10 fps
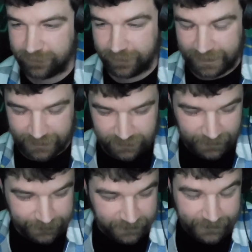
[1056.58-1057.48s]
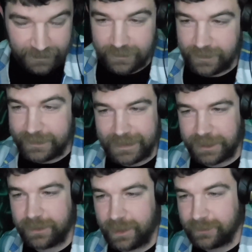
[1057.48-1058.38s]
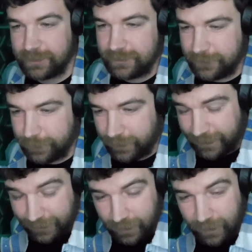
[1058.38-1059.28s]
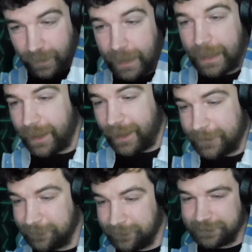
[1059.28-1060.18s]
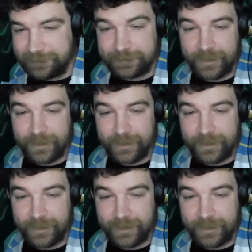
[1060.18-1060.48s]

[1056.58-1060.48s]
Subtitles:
Eamon really interrupted me. I didn't let you go, prick. I'm